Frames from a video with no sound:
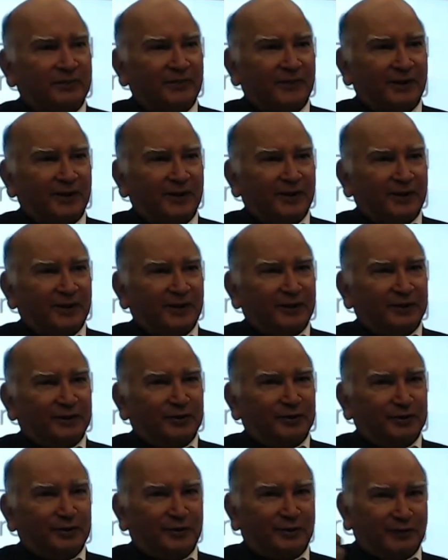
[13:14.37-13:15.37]
So
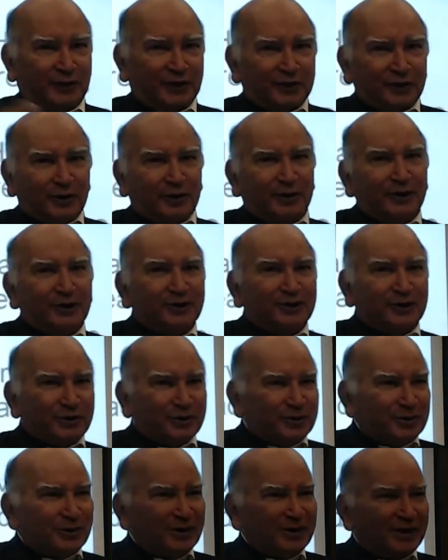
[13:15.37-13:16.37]
when you are in school,
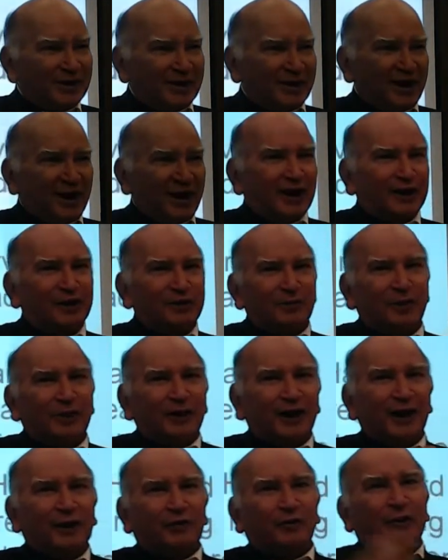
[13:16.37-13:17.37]
are you being
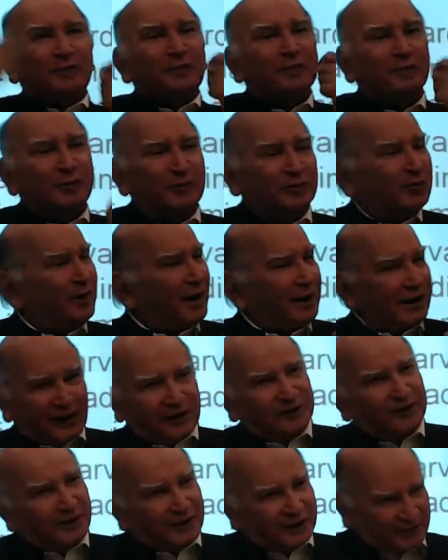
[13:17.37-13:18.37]
equipped? So I
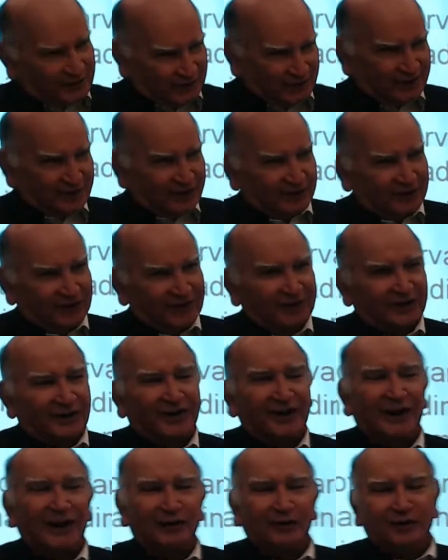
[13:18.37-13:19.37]
actually, recently I was
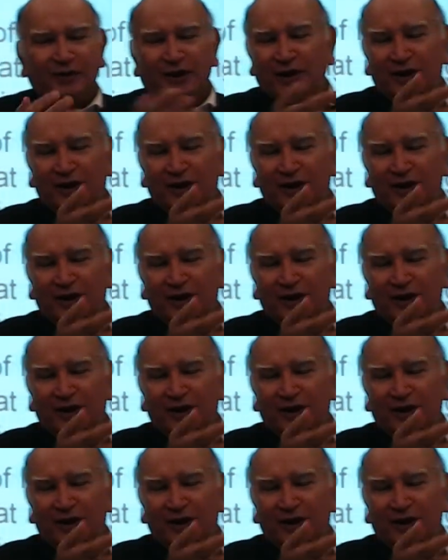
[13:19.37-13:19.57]
asked to